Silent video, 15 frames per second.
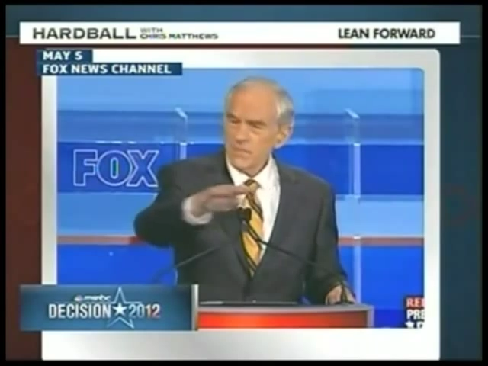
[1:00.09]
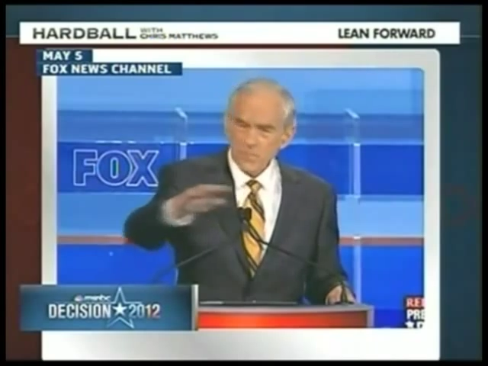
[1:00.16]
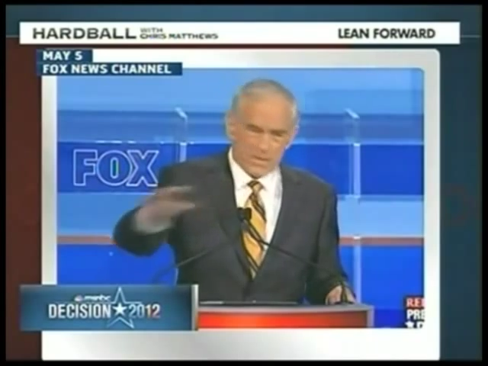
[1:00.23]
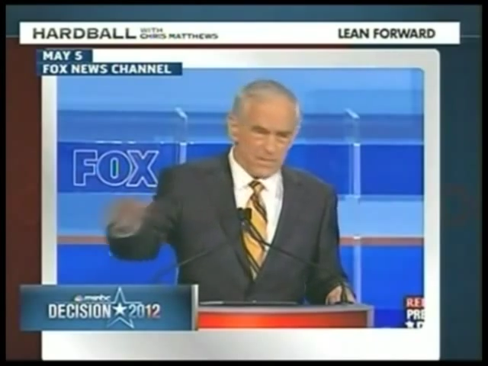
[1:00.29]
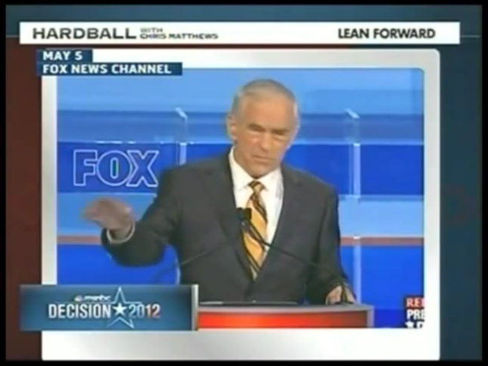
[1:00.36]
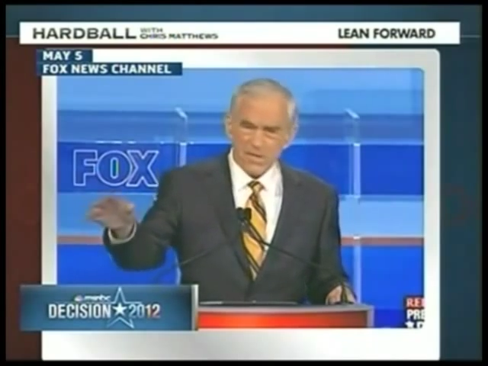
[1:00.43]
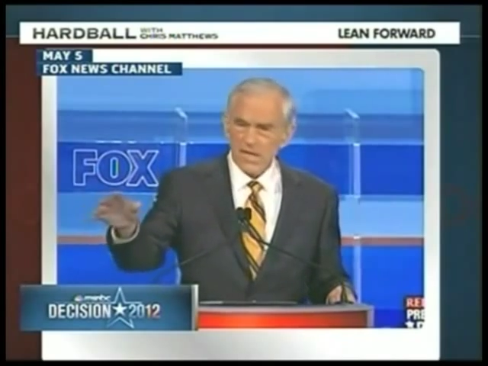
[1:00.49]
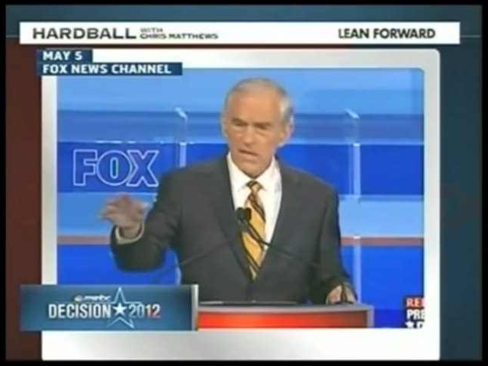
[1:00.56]

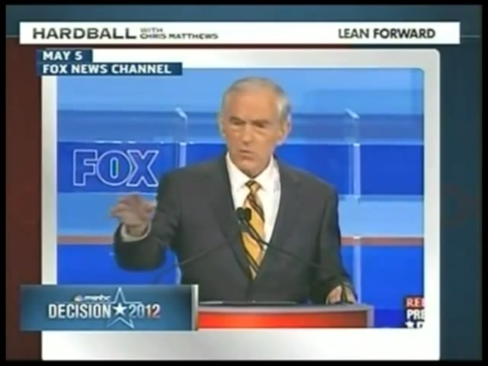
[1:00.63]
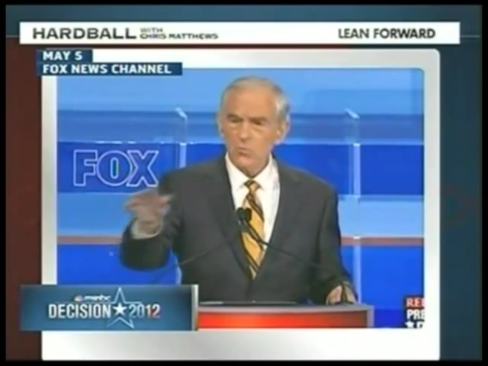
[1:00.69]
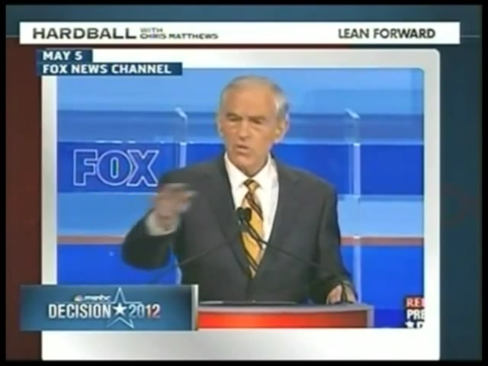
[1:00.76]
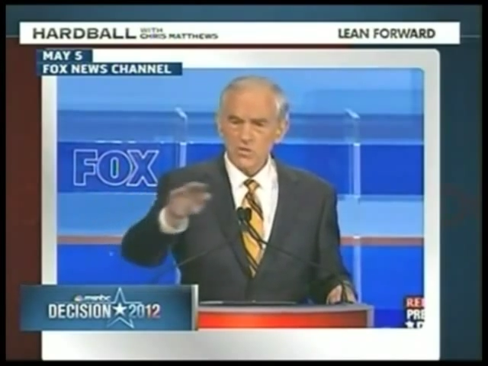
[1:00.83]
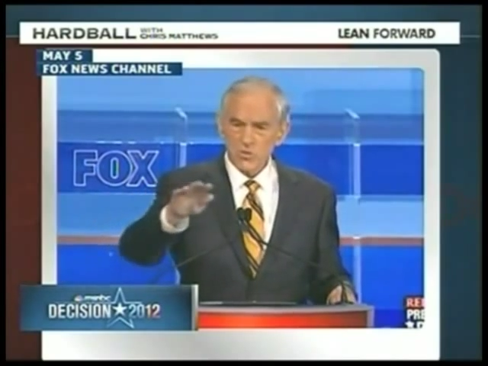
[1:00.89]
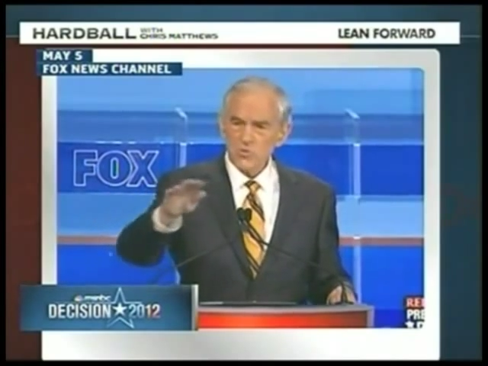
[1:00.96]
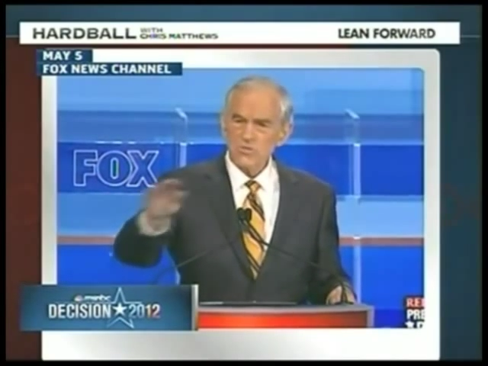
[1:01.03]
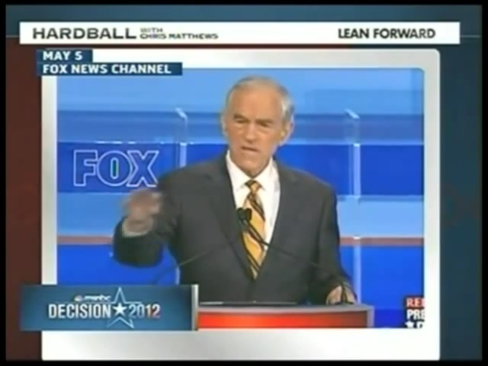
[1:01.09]
people here would
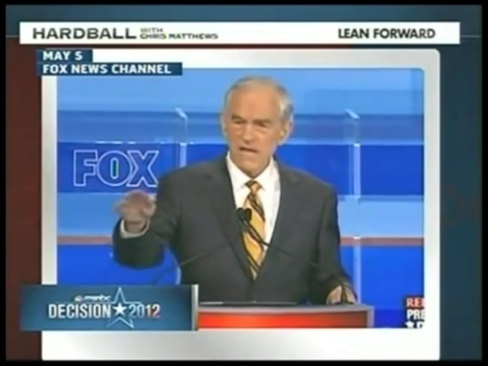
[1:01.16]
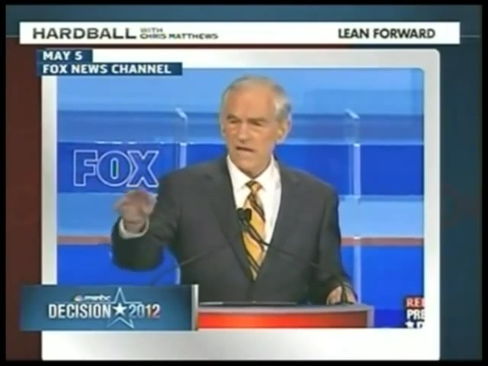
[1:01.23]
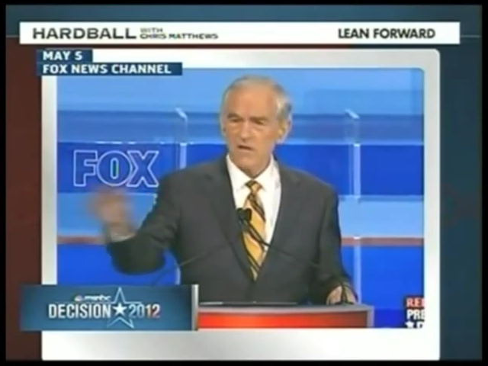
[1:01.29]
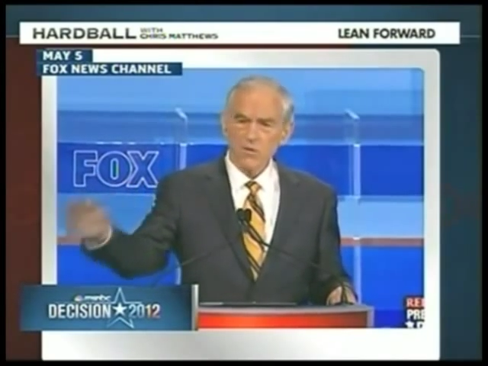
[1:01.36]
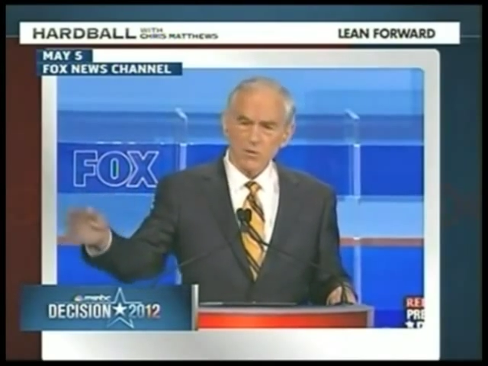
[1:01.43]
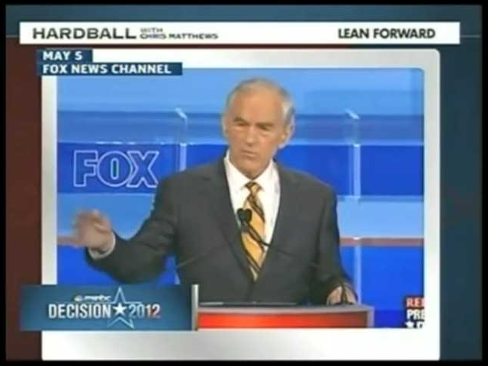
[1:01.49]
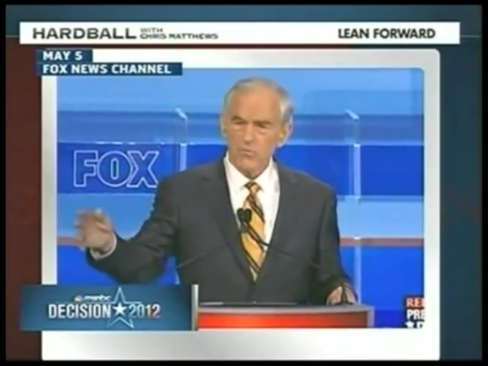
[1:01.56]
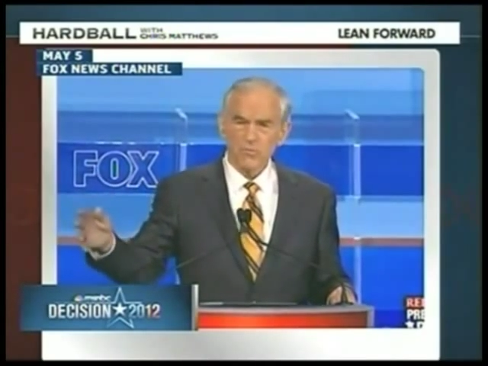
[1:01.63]
use
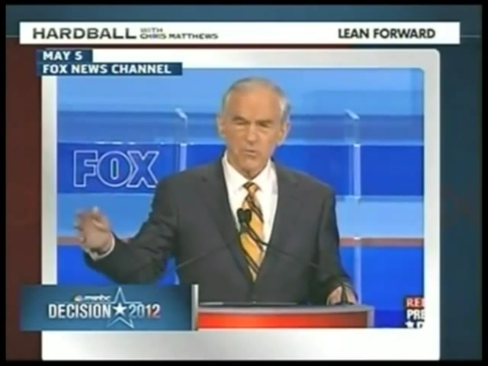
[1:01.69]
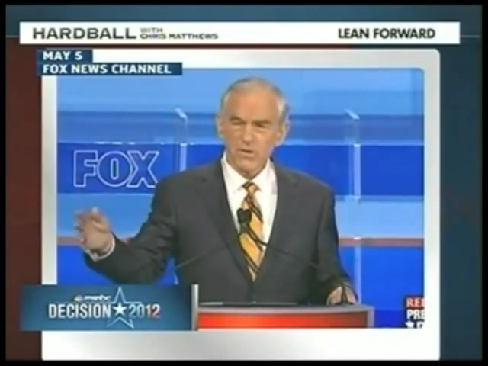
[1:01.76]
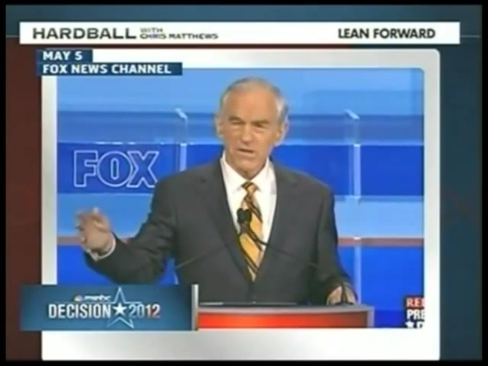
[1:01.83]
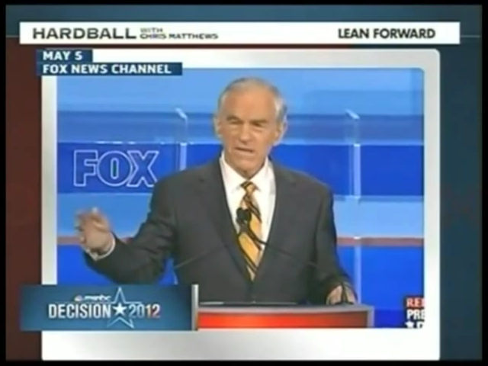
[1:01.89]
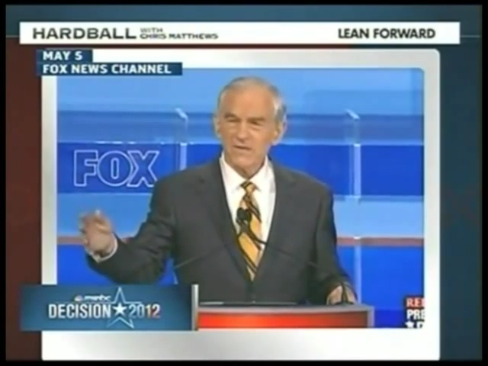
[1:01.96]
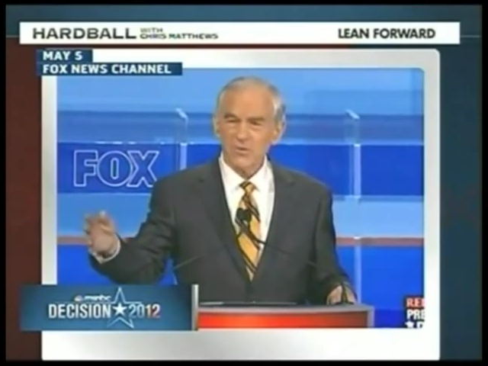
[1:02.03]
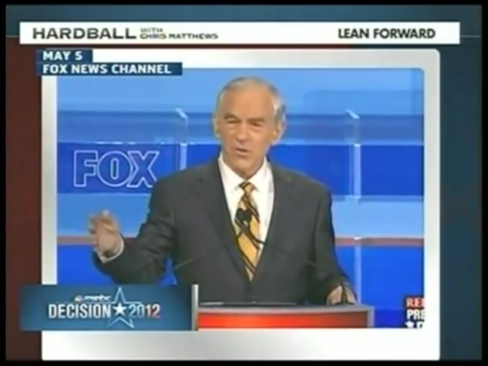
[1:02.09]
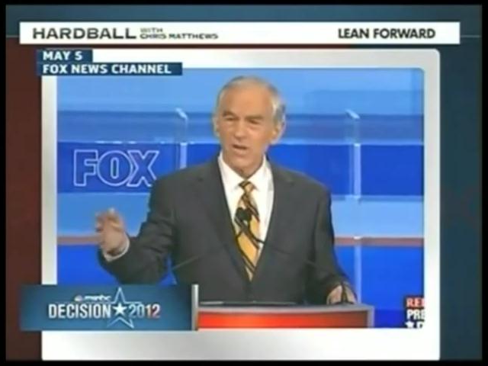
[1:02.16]
heroin if it was
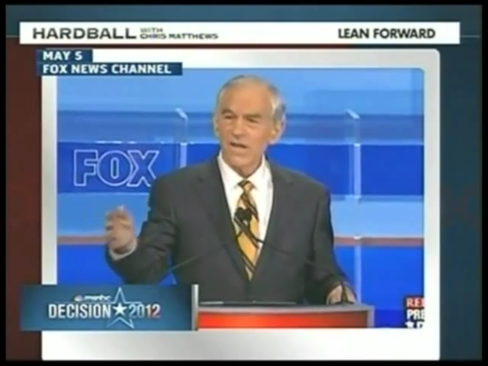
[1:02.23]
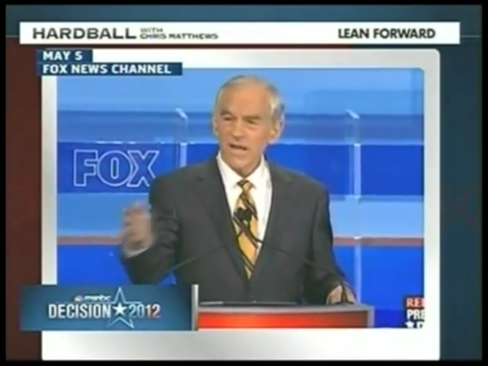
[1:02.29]
legal?